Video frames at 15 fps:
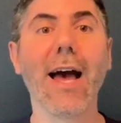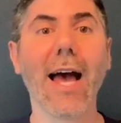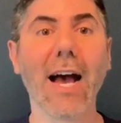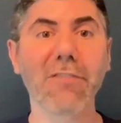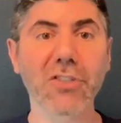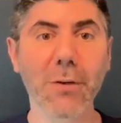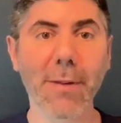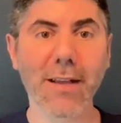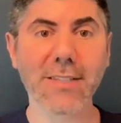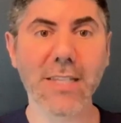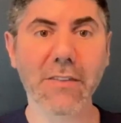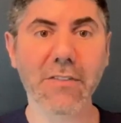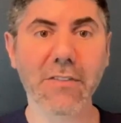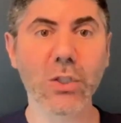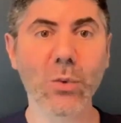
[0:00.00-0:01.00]
After about
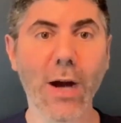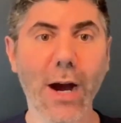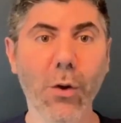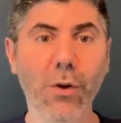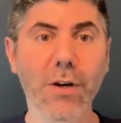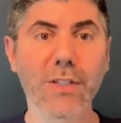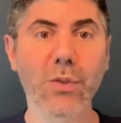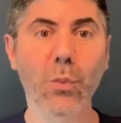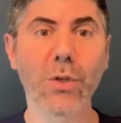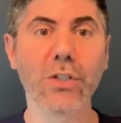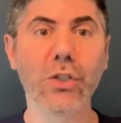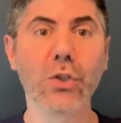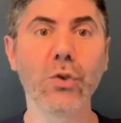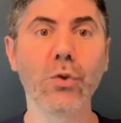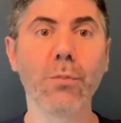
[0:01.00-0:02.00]
72 hours, we
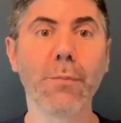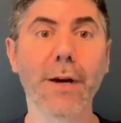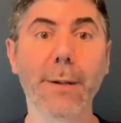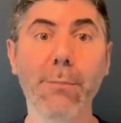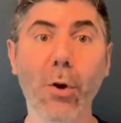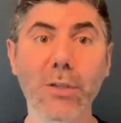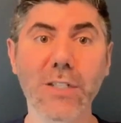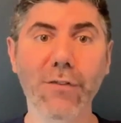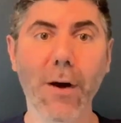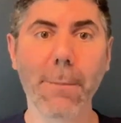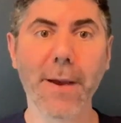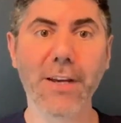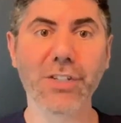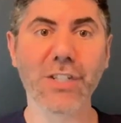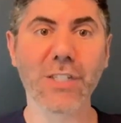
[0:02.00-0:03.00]
do bring most of our
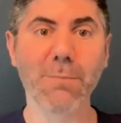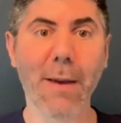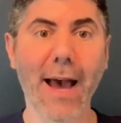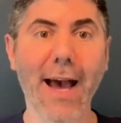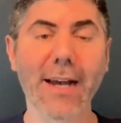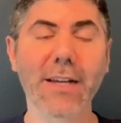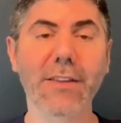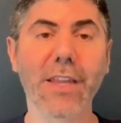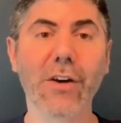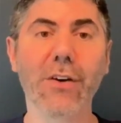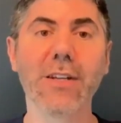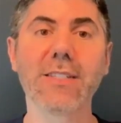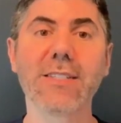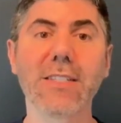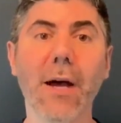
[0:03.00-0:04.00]
patients back.
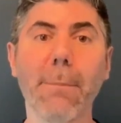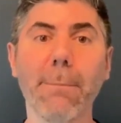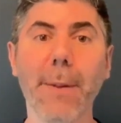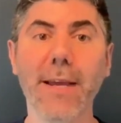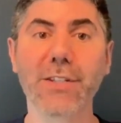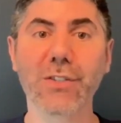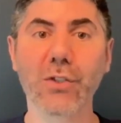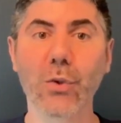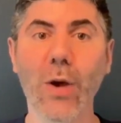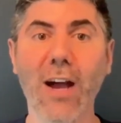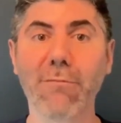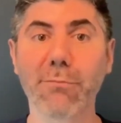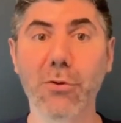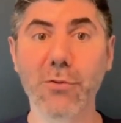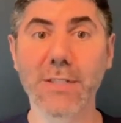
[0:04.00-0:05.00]
There is some patients who
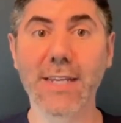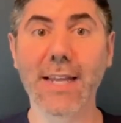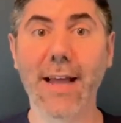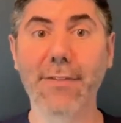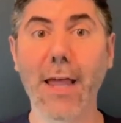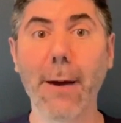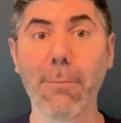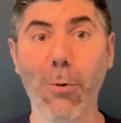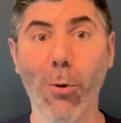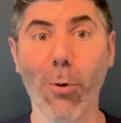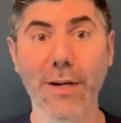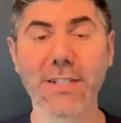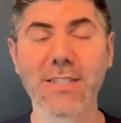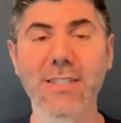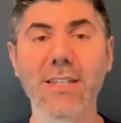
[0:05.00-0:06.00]
have bruising at that
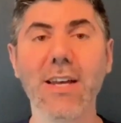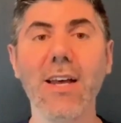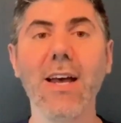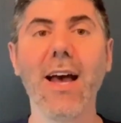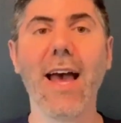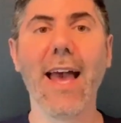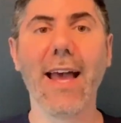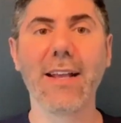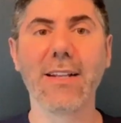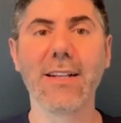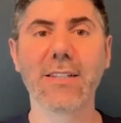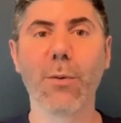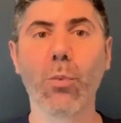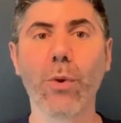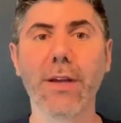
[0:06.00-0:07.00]
point,
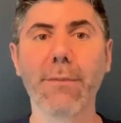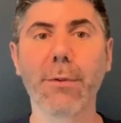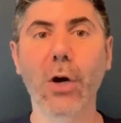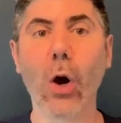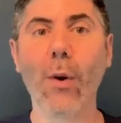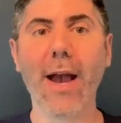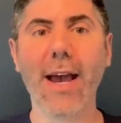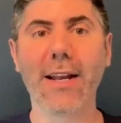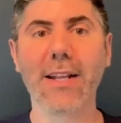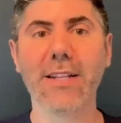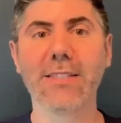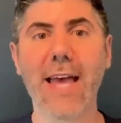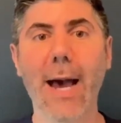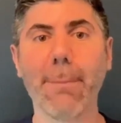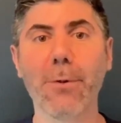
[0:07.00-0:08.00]
and we go ahead and
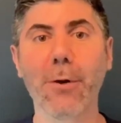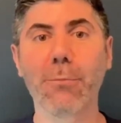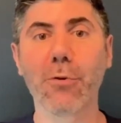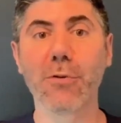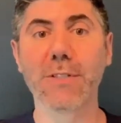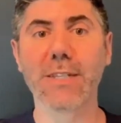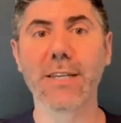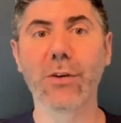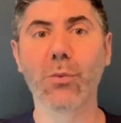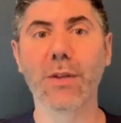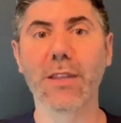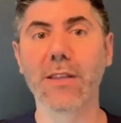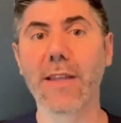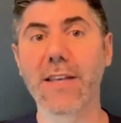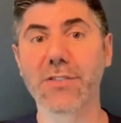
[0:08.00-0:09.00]
zap your bruising
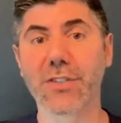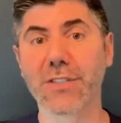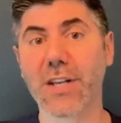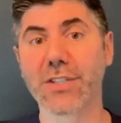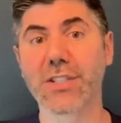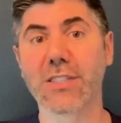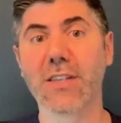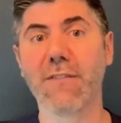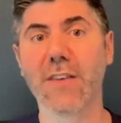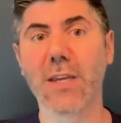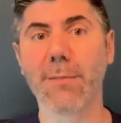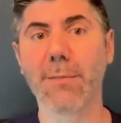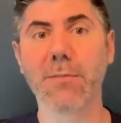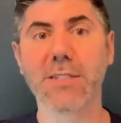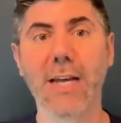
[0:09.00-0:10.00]
with a laser such as the
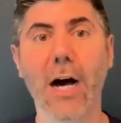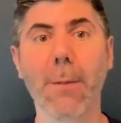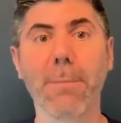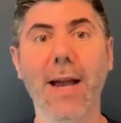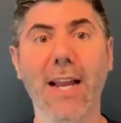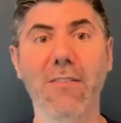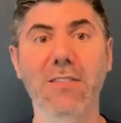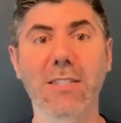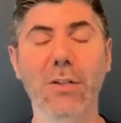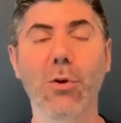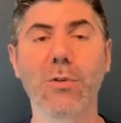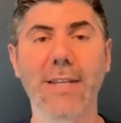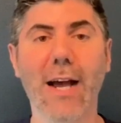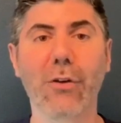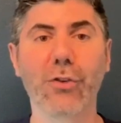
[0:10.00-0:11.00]
V-beam to help kind of
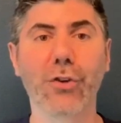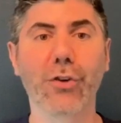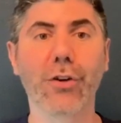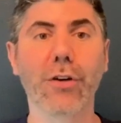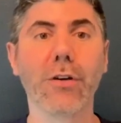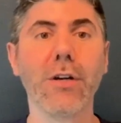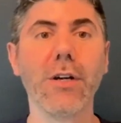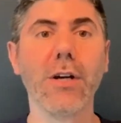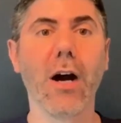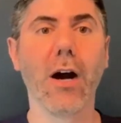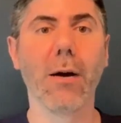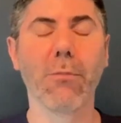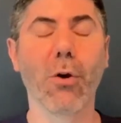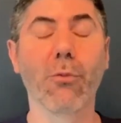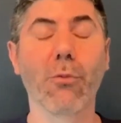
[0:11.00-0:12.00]
slow down your
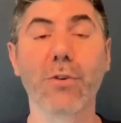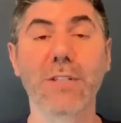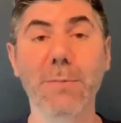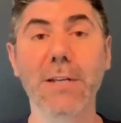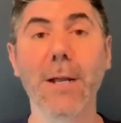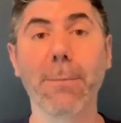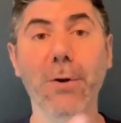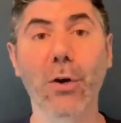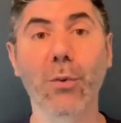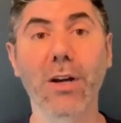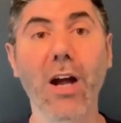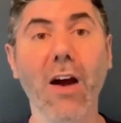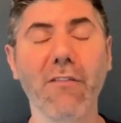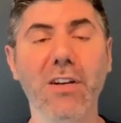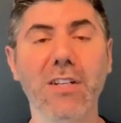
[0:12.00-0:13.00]
or speed up your
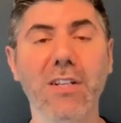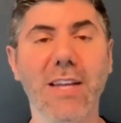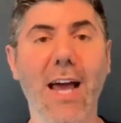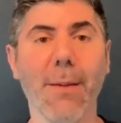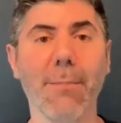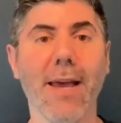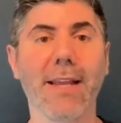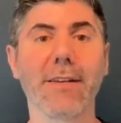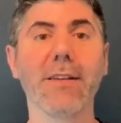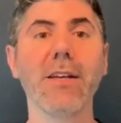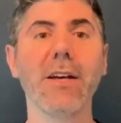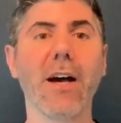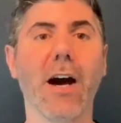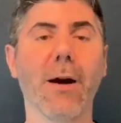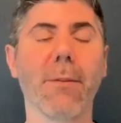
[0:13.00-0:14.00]
recovery time and
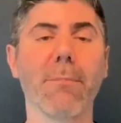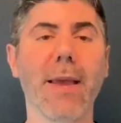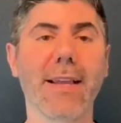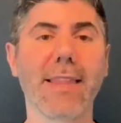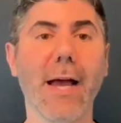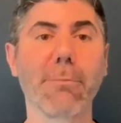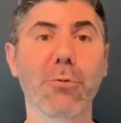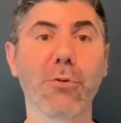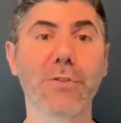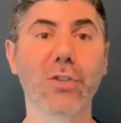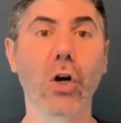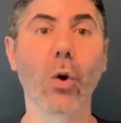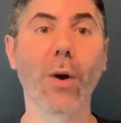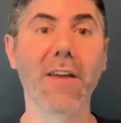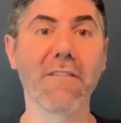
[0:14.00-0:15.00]
make that bruise
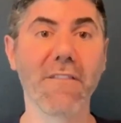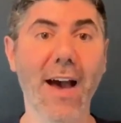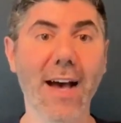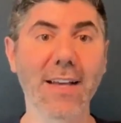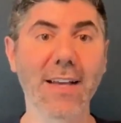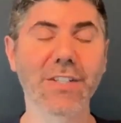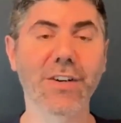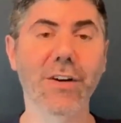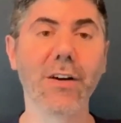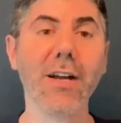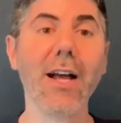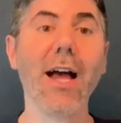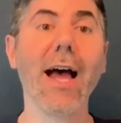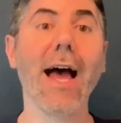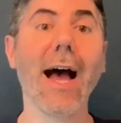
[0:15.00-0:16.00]
go away faster.
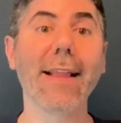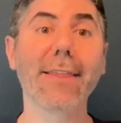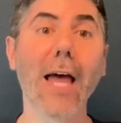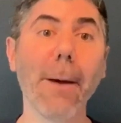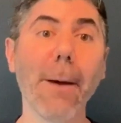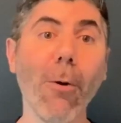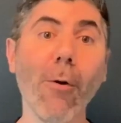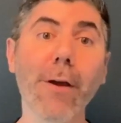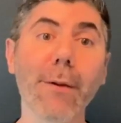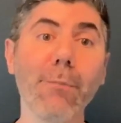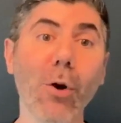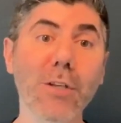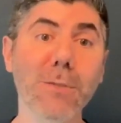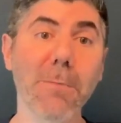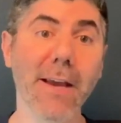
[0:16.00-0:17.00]
At that point,
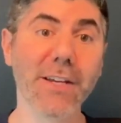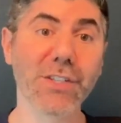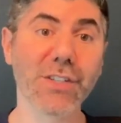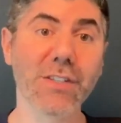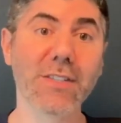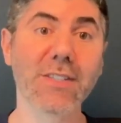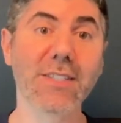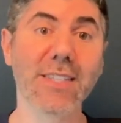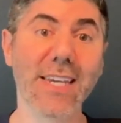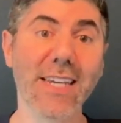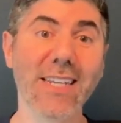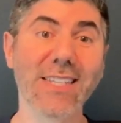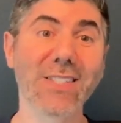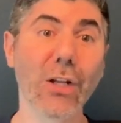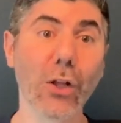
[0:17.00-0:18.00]
most patients'
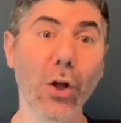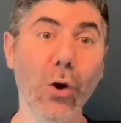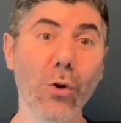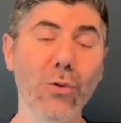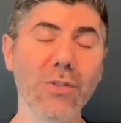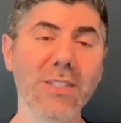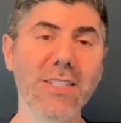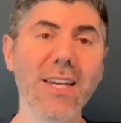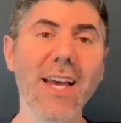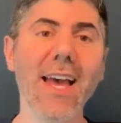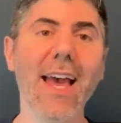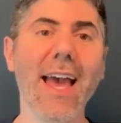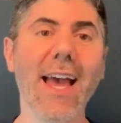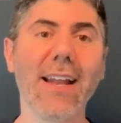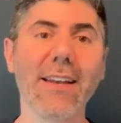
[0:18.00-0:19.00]
skin is closed,
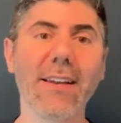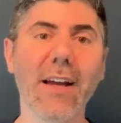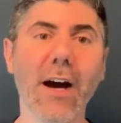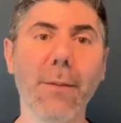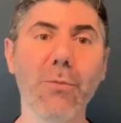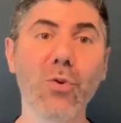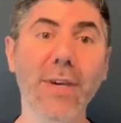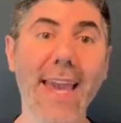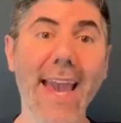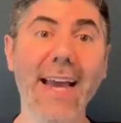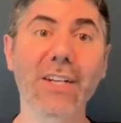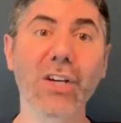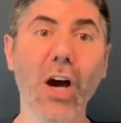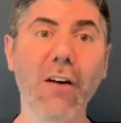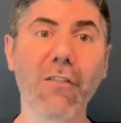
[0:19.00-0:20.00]
and you
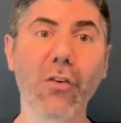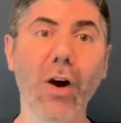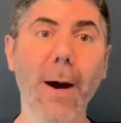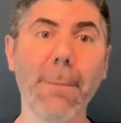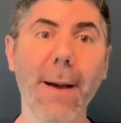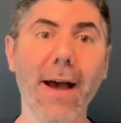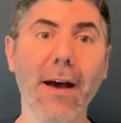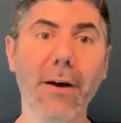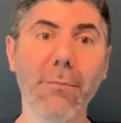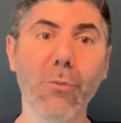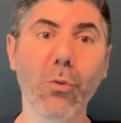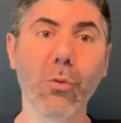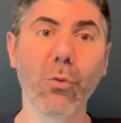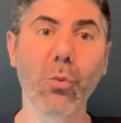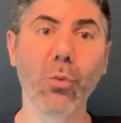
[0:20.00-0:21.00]
can cover up
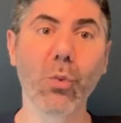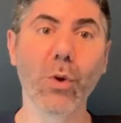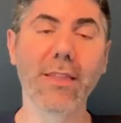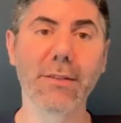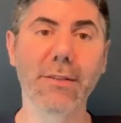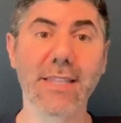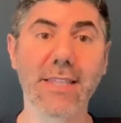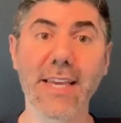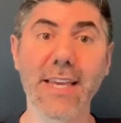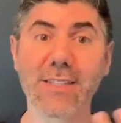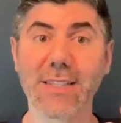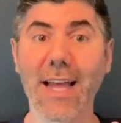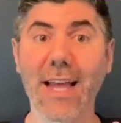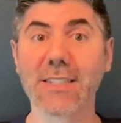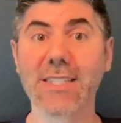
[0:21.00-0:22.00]
with
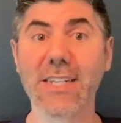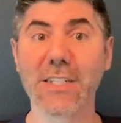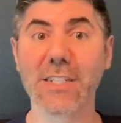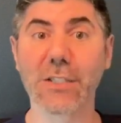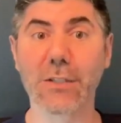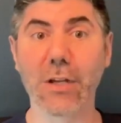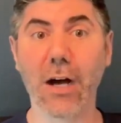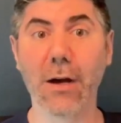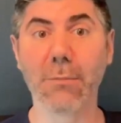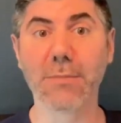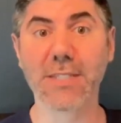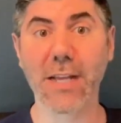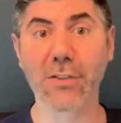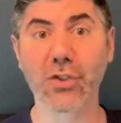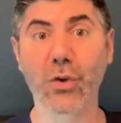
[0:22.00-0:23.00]
things like tinted
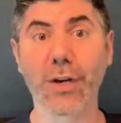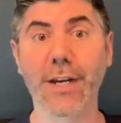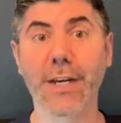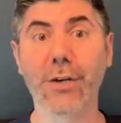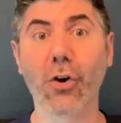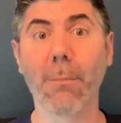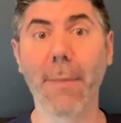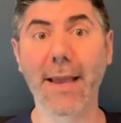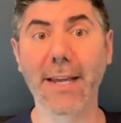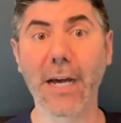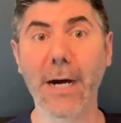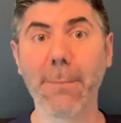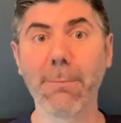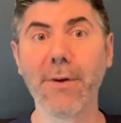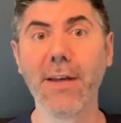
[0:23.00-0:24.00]
sunscreen or
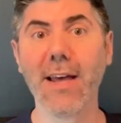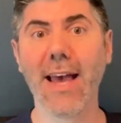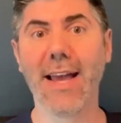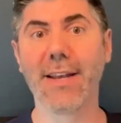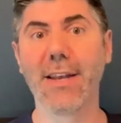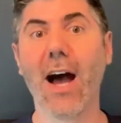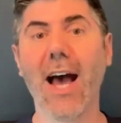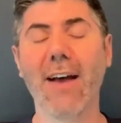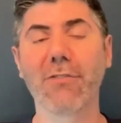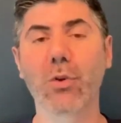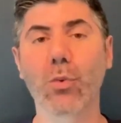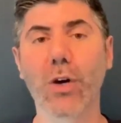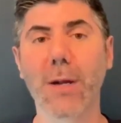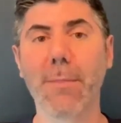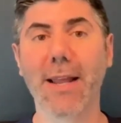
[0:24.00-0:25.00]
makeup and not
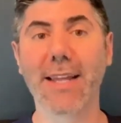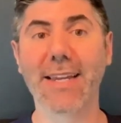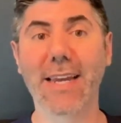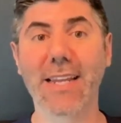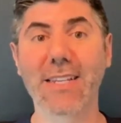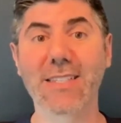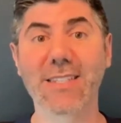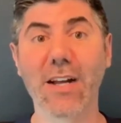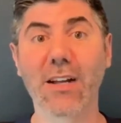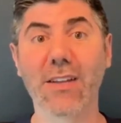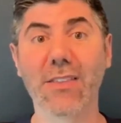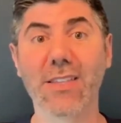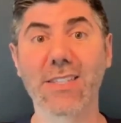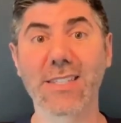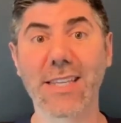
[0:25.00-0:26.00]
have to worry about it getting
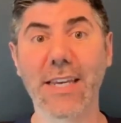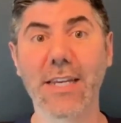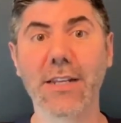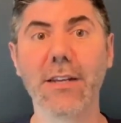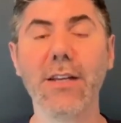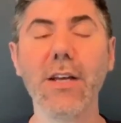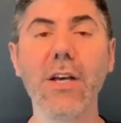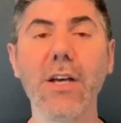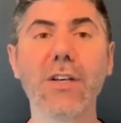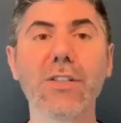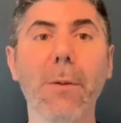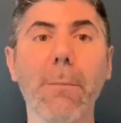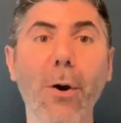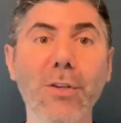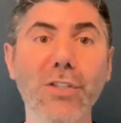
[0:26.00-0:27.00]
stuck in the skin.
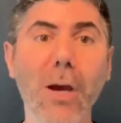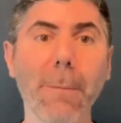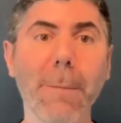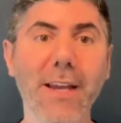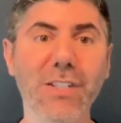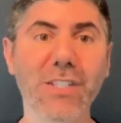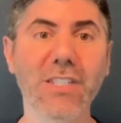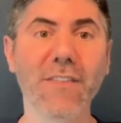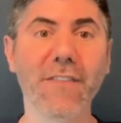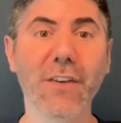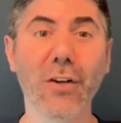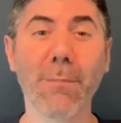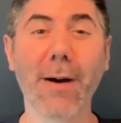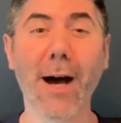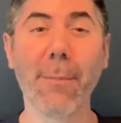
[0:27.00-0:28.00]
So most of our patients
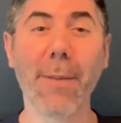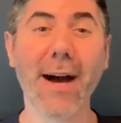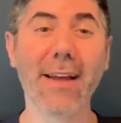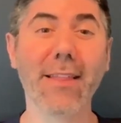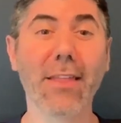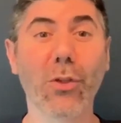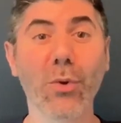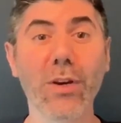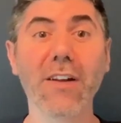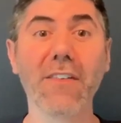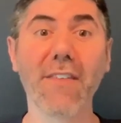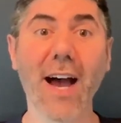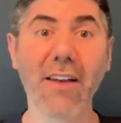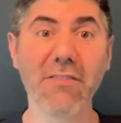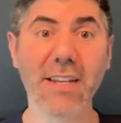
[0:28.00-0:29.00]
feel about 3 to
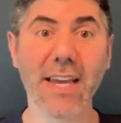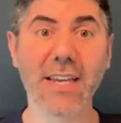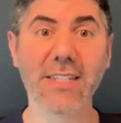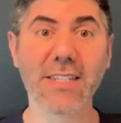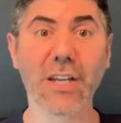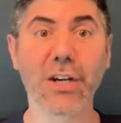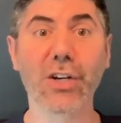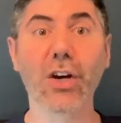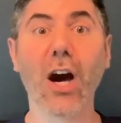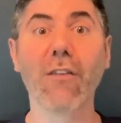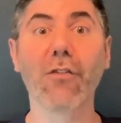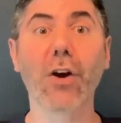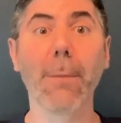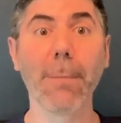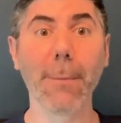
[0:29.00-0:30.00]
5 days they're
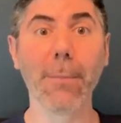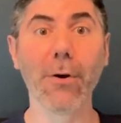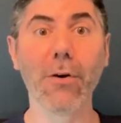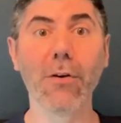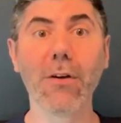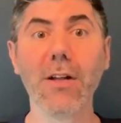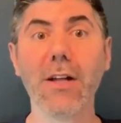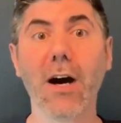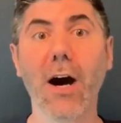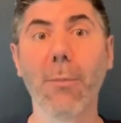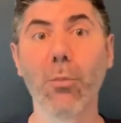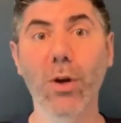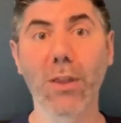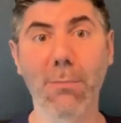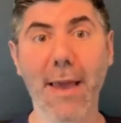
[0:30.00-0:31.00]
cover-upable
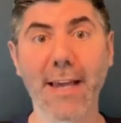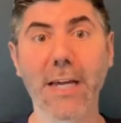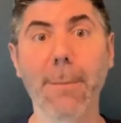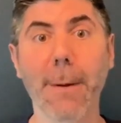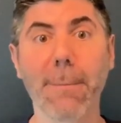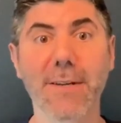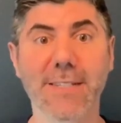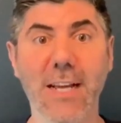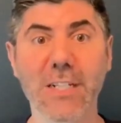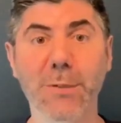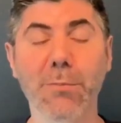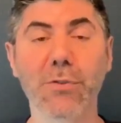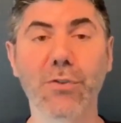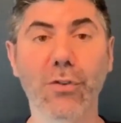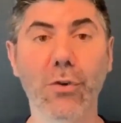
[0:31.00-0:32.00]
with makeup and
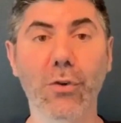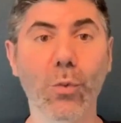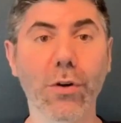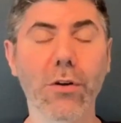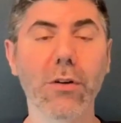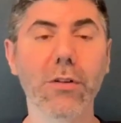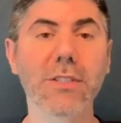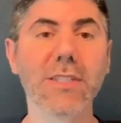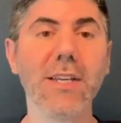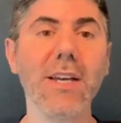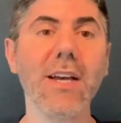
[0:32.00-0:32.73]
presentable to the world.